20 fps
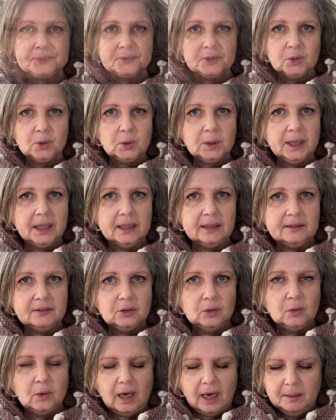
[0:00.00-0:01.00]
Okay,
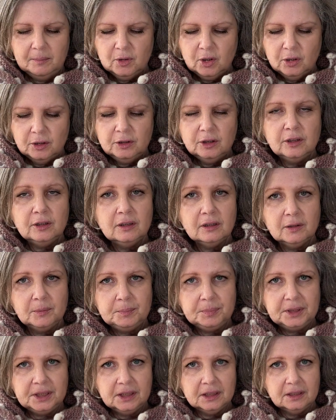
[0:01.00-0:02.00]
so I'm gonna
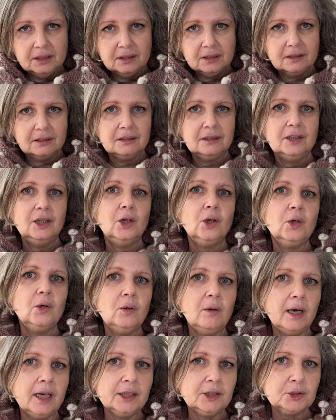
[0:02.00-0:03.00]
appear
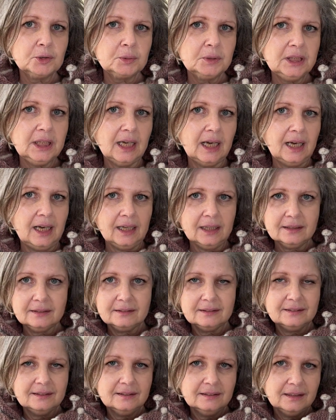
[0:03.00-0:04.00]
quite
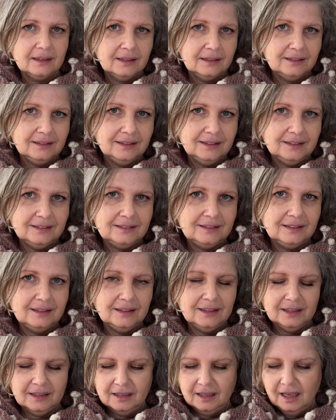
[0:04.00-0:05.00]
relaxed and
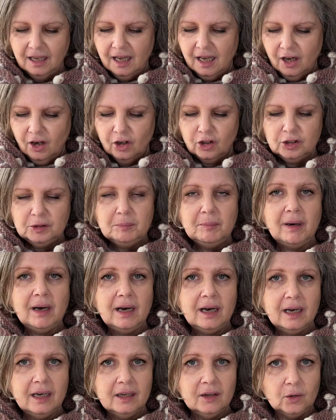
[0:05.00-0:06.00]
knitting on
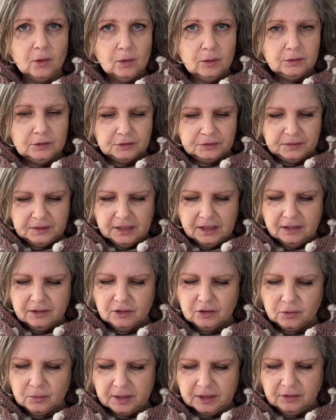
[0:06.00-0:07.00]
my Oldfield
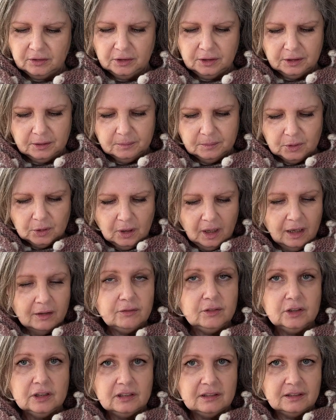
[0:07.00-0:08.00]
sweater. You
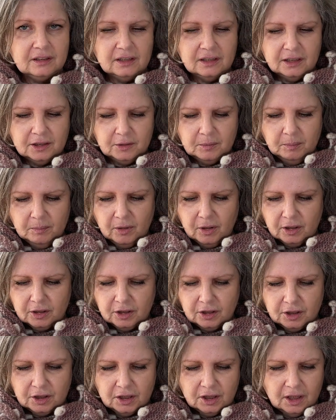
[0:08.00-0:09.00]
haven't seen it
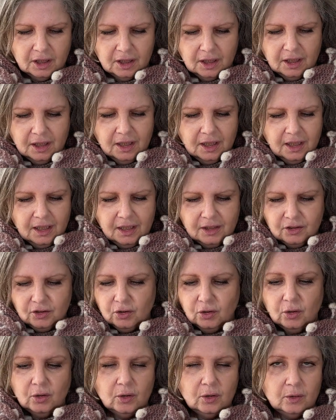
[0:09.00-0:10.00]
much,
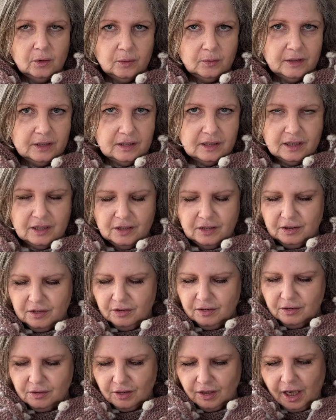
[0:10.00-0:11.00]
so this
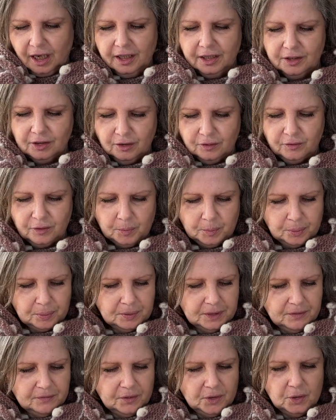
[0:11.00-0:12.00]
is kind of a
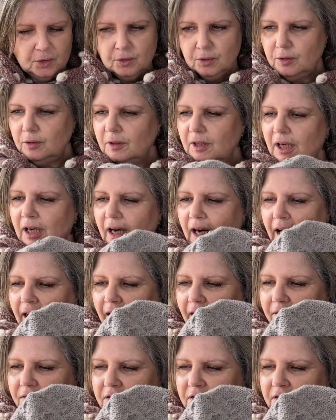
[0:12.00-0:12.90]
preview. I've